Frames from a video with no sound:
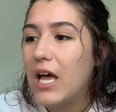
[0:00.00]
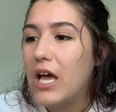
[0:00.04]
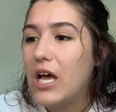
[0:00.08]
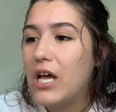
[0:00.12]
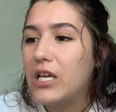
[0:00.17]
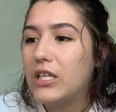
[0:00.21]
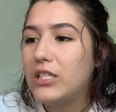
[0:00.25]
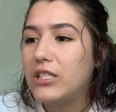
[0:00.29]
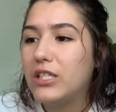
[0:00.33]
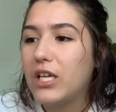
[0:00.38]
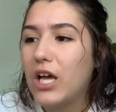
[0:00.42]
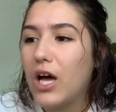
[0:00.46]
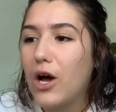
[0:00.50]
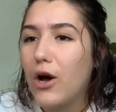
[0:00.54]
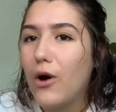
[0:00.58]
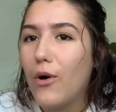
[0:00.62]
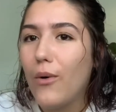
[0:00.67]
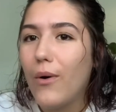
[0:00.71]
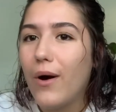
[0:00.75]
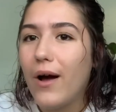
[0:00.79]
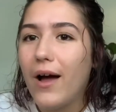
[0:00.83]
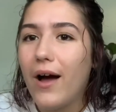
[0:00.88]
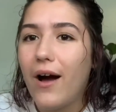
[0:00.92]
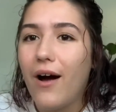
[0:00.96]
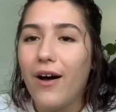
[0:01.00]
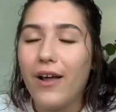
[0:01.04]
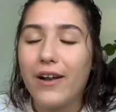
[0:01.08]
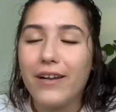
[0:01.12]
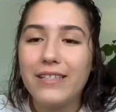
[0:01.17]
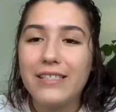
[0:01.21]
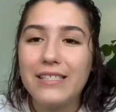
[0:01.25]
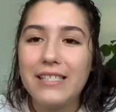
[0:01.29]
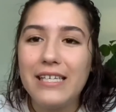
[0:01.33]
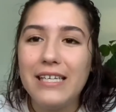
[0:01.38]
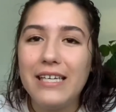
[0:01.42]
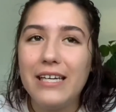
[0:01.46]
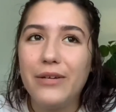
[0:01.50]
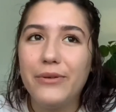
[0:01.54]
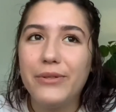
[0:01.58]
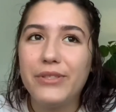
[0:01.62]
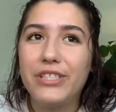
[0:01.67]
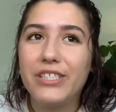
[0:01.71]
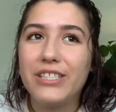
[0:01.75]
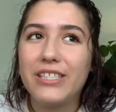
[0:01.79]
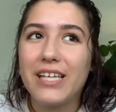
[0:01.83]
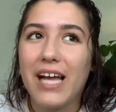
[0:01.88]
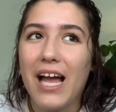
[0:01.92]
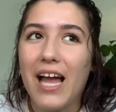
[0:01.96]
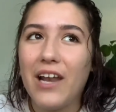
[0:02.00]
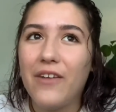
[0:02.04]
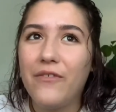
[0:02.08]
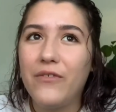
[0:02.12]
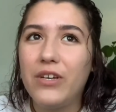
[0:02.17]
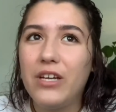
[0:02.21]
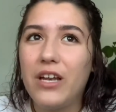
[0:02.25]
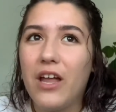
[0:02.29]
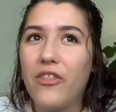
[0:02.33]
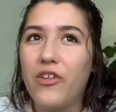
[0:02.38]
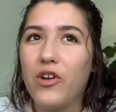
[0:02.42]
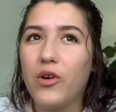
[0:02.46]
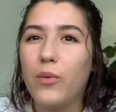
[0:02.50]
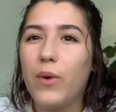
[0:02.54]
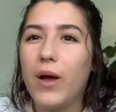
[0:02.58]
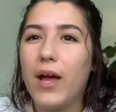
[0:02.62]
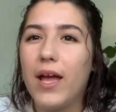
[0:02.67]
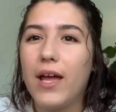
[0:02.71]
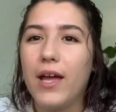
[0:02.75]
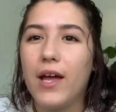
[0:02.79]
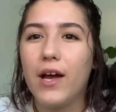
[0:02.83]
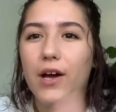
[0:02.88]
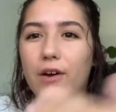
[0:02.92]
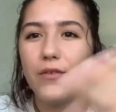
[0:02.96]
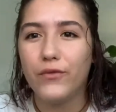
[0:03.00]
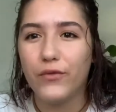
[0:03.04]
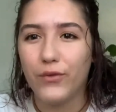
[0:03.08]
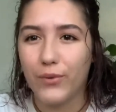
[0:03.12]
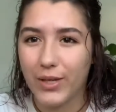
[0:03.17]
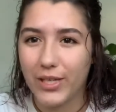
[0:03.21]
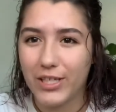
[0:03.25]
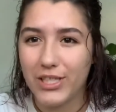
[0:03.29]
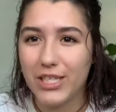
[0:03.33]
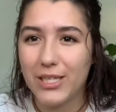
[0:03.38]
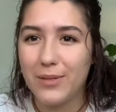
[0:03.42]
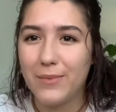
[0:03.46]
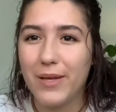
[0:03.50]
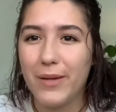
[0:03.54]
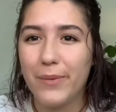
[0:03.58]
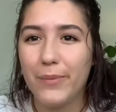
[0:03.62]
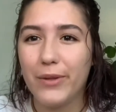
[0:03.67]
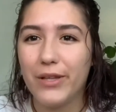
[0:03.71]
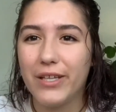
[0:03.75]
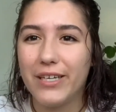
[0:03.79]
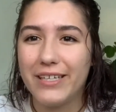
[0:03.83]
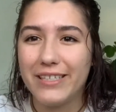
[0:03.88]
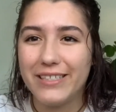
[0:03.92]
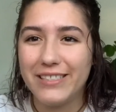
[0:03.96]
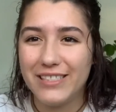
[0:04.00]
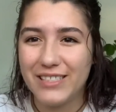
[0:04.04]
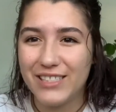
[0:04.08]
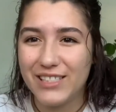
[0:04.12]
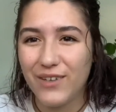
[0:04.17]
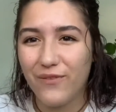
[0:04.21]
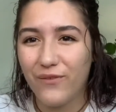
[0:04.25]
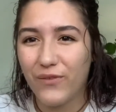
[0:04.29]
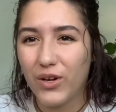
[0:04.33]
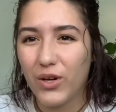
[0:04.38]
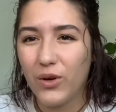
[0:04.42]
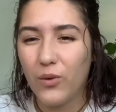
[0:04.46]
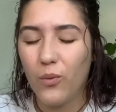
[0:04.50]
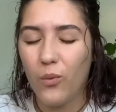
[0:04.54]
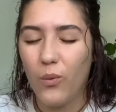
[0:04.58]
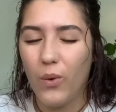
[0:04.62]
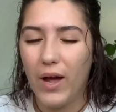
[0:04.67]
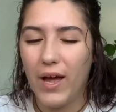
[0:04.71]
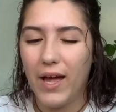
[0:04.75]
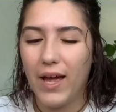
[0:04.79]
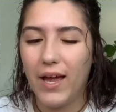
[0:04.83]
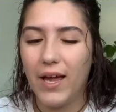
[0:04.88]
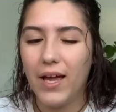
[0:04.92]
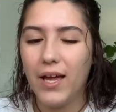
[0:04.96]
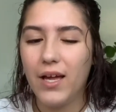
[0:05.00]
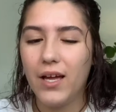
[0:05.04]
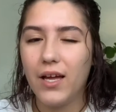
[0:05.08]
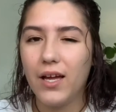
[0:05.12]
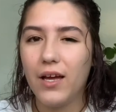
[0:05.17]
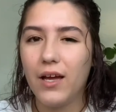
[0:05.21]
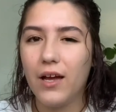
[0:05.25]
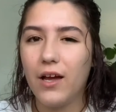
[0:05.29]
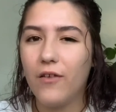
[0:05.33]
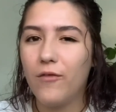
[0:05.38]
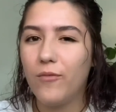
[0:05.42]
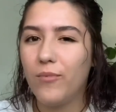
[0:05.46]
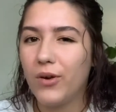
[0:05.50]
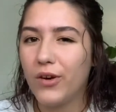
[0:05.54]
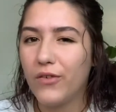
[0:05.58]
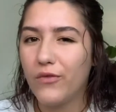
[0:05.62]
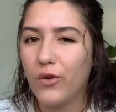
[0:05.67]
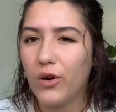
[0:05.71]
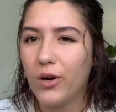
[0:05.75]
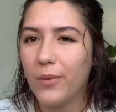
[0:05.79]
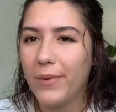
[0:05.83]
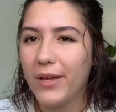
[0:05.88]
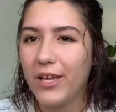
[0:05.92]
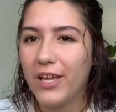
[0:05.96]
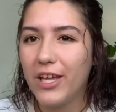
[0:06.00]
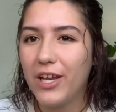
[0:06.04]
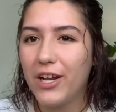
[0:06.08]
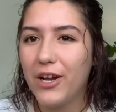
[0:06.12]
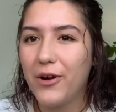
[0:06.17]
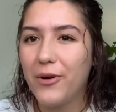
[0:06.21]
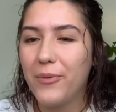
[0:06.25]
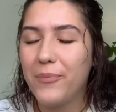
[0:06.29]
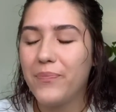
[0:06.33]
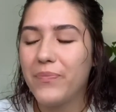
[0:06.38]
So honestly, it was just kind of another way of reaching people in a different way of performing, you know?